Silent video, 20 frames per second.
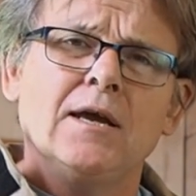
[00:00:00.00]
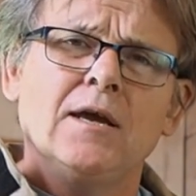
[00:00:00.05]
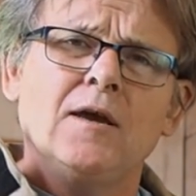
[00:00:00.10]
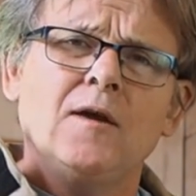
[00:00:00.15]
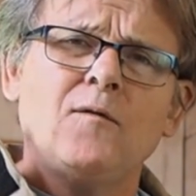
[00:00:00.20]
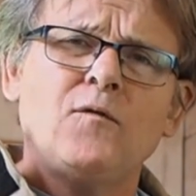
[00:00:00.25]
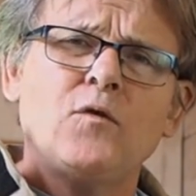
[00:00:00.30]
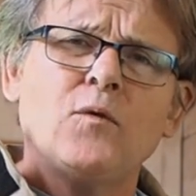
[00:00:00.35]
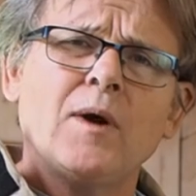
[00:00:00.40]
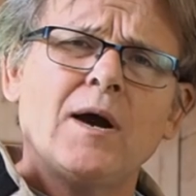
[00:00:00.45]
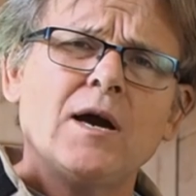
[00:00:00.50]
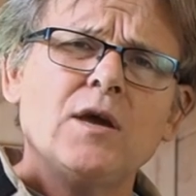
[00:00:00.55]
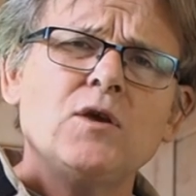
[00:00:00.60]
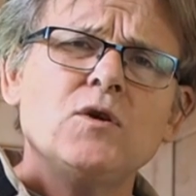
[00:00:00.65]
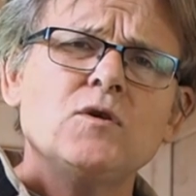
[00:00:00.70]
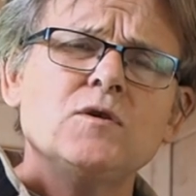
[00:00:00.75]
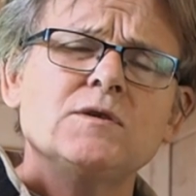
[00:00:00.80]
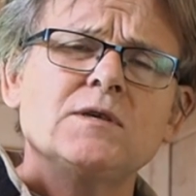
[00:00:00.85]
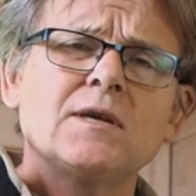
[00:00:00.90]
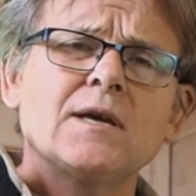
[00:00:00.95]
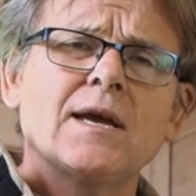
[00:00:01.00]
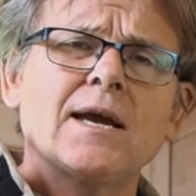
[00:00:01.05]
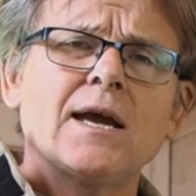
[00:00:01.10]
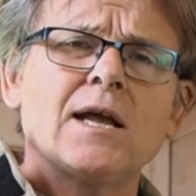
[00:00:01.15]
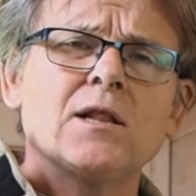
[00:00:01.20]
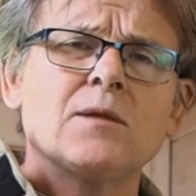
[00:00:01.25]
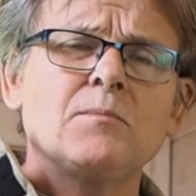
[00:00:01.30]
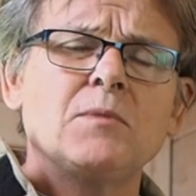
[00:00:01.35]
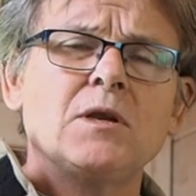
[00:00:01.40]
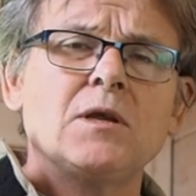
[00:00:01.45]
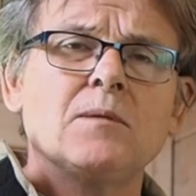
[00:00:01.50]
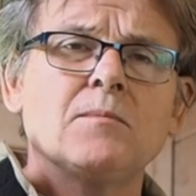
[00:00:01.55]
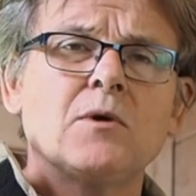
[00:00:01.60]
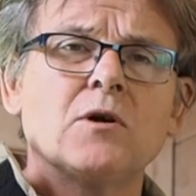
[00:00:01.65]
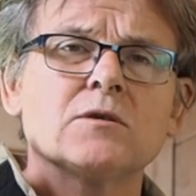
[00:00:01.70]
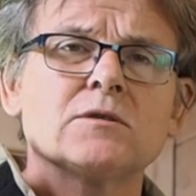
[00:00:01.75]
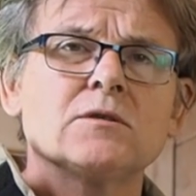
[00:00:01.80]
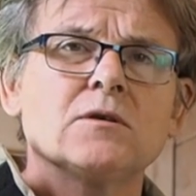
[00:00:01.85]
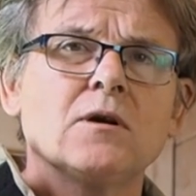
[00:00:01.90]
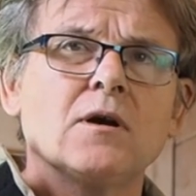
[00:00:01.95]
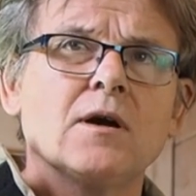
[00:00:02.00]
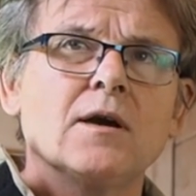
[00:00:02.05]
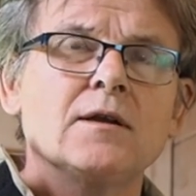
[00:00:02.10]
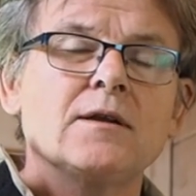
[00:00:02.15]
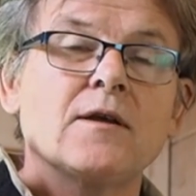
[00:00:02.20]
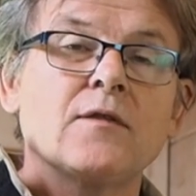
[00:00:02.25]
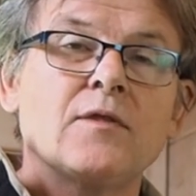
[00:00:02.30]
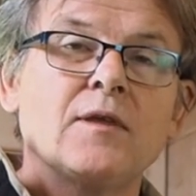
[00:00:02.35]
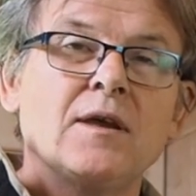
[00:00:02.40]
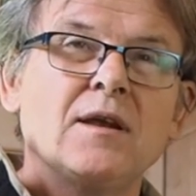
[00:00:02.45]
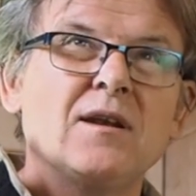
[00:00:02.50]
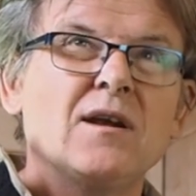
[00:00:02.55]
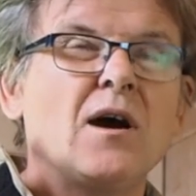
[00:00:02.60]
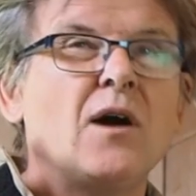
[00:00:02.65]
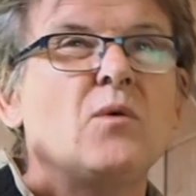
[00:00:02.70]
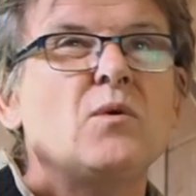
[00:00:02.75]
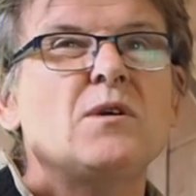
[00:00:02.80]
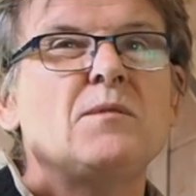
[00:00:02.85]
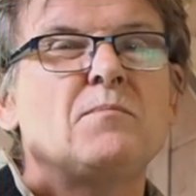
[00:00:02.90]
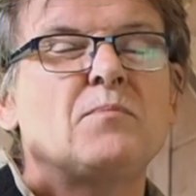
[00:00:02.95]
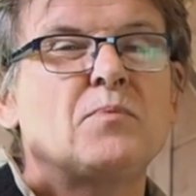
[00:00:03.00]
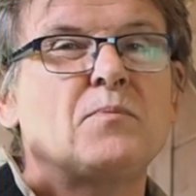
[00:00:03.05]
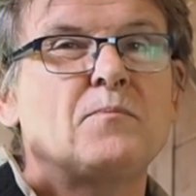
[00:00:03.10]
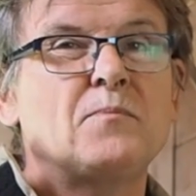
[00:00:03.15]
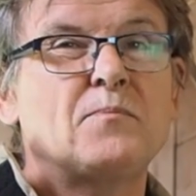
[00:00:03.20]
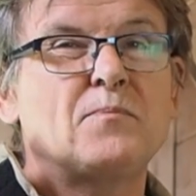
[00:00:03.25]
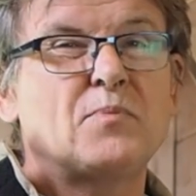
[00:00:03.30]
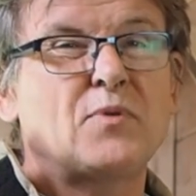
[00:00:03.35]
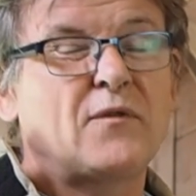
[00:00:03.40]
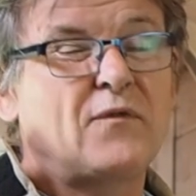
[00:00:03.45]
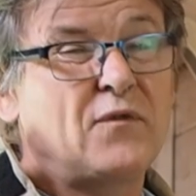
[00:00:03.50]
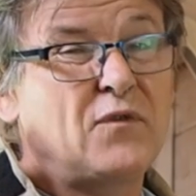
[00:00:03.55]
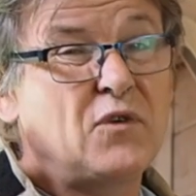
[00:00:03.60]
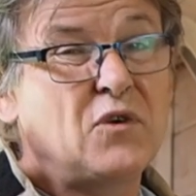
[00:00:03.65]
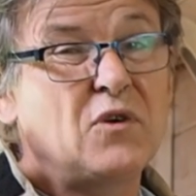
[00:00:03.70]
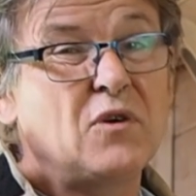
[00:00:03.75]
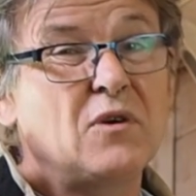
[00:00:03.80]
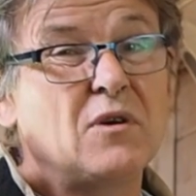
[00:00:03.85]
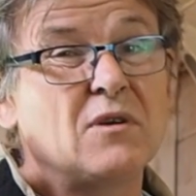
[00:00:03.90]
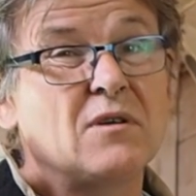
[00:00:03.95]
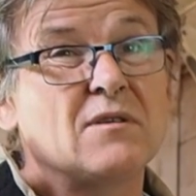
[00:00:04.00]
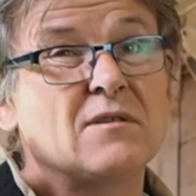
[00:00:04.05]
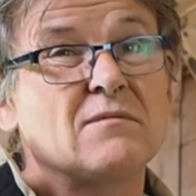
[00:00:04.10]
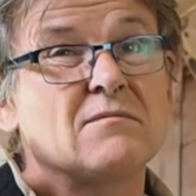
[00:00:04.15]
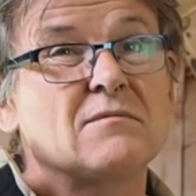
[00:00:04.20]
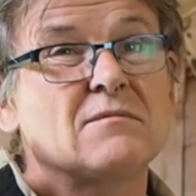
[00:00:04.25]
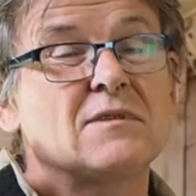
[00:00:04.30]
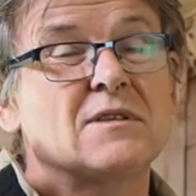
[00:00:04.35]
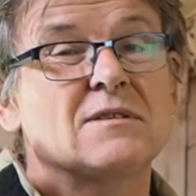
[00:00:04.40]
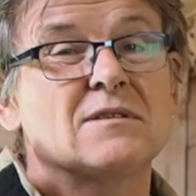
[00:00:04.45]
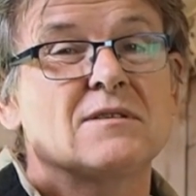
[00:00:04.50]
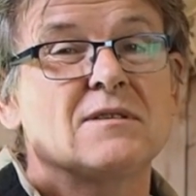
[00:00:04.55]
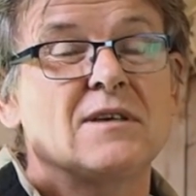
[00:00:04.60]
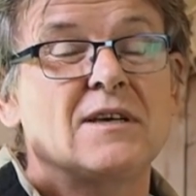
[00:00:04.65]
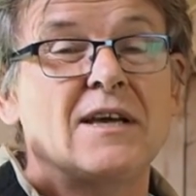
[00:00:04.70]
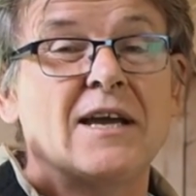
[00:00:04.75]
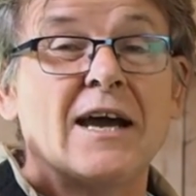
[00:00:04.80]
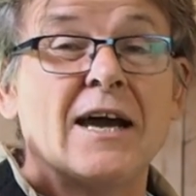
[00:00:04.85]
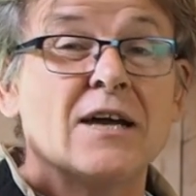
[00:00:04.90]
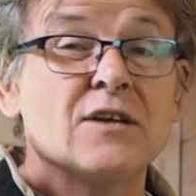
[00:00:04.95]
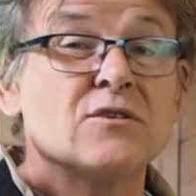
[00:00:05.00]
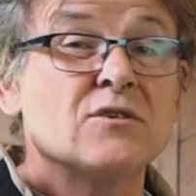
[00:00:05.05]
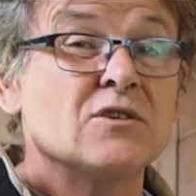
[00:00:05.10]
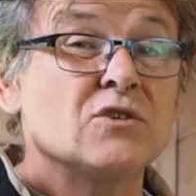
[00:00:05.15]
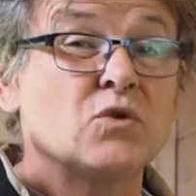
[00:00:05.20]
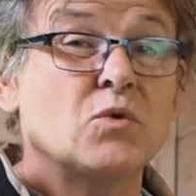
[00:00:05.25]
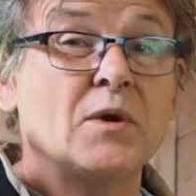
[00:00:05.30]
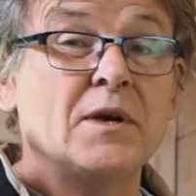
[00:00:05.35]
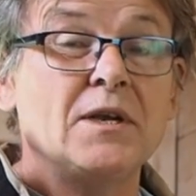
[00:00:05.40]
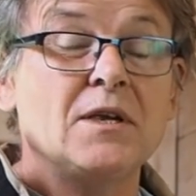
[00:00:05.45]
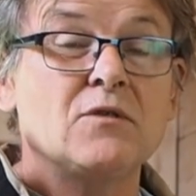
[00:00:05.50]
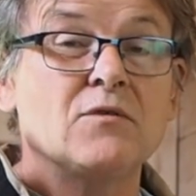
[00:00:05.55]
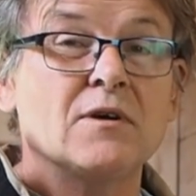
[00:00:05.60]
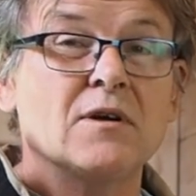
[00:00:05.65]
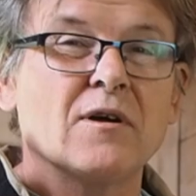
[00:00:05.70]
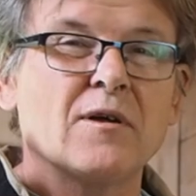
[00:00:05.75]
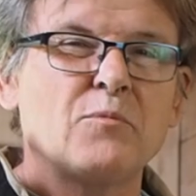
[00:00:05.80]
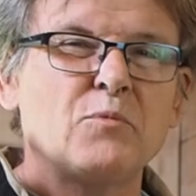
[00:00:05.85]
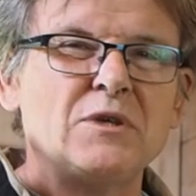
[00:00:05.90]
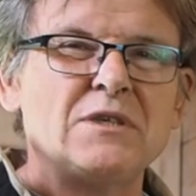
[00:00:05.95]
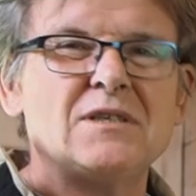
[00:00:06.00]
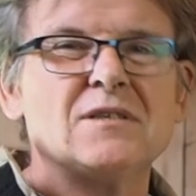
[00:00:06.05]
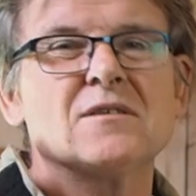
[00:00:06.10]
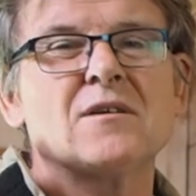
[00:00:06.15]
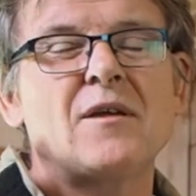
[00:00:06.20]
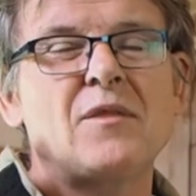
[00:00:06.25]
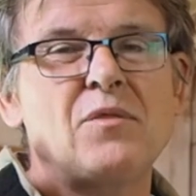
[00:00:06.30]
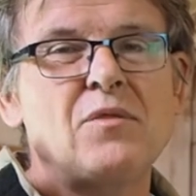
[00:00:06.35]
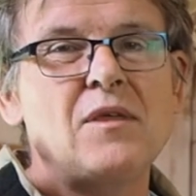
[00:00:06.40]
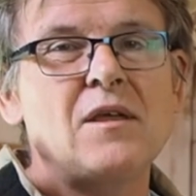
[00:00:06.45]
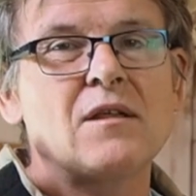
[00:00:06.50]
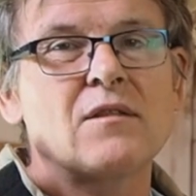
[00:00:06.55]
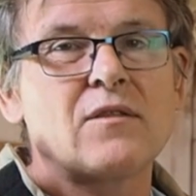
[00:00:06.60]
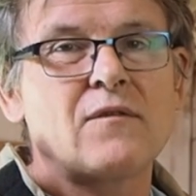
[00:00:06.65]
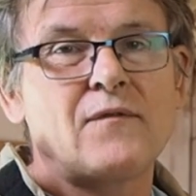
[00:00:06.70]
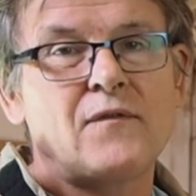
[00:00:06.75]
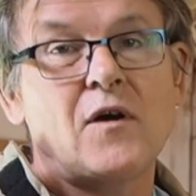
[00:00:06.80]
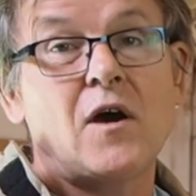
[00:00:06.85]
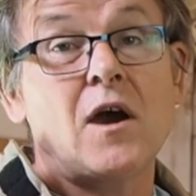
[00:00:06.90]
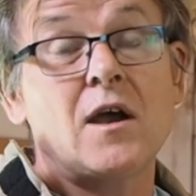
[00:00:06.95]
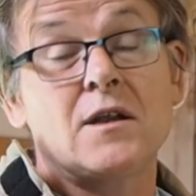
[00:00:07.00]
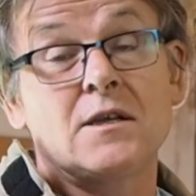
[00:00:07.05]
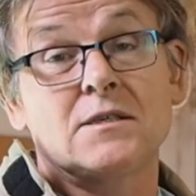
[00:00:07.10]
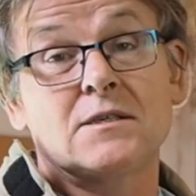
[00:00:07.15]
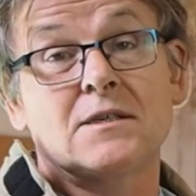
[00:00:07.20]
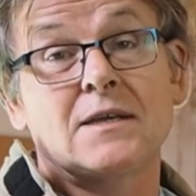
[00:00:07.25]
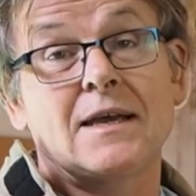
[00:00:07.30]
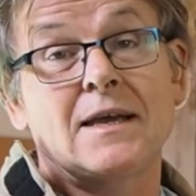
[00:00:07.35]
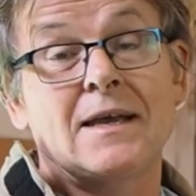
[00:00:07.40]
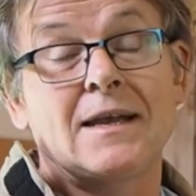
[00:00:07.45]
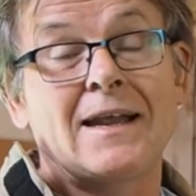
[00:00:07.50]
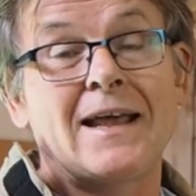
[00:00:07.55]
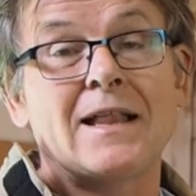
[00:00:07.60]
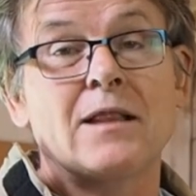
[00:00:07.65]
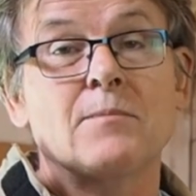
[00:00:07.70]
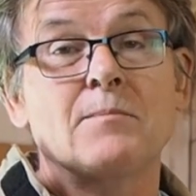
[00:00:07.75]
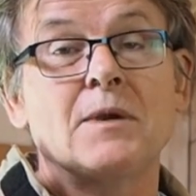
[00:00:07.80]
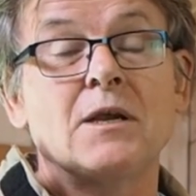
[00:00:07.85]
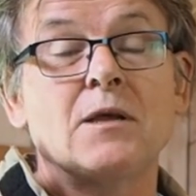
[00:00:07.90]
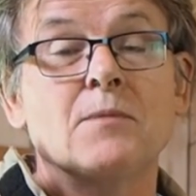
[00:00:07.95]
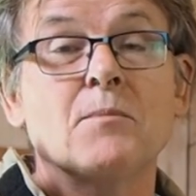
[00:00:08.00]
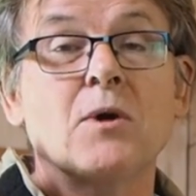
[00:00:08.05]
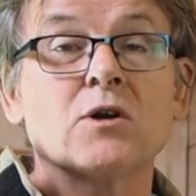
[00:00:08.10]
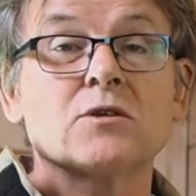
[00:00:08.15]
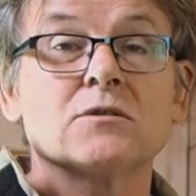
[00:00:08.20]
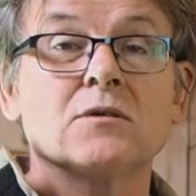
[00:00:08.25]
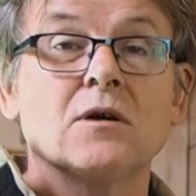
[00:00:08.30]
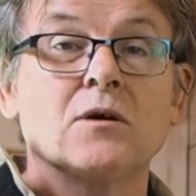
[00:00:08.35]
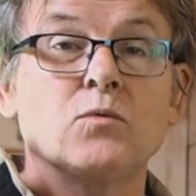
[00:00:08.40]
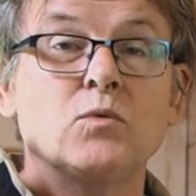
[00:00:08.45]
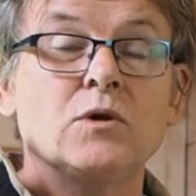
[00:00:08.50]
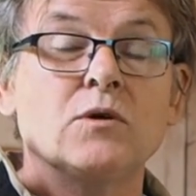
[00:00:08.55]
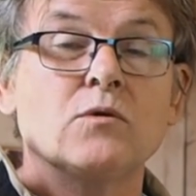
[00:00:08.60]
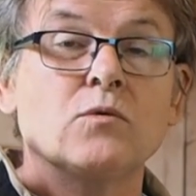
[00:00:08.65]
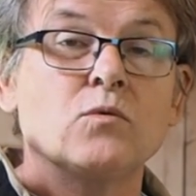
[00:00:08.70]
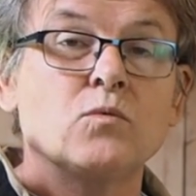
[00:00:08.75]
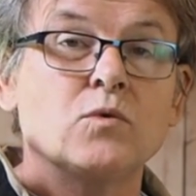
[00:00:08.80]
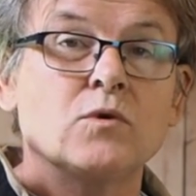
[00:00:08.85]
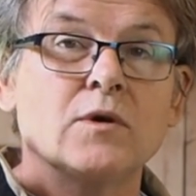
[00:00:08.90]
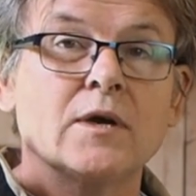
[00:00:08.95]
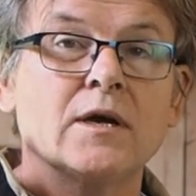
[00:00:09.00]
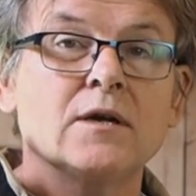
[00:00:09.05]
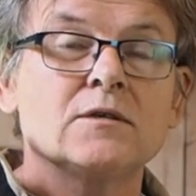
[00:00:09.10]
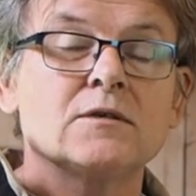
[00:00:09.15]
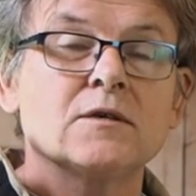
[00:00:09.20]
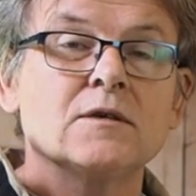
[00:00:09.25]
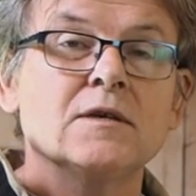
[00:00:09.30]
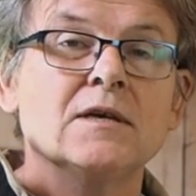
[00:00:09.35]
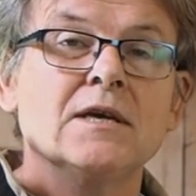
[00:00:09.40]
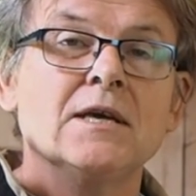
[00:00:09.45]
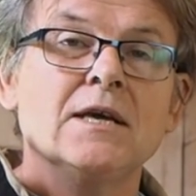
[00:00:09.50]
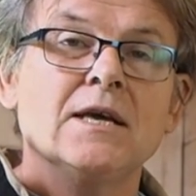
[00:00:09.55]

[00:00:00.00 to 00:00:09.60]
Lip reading: If you are using aluminium oxide, then I would prefer to see 120 grit, which is, I think, the finest an aluminium oxide wheel will go to.